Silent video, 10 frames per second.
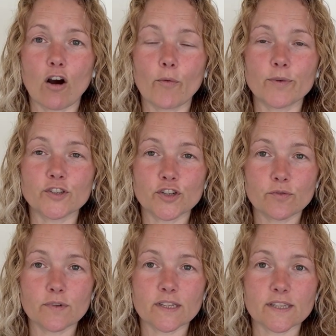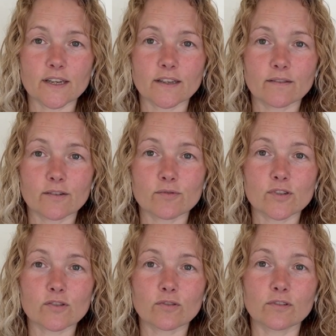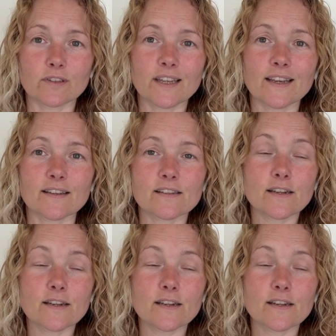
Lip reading: opportunity, those subtle digs.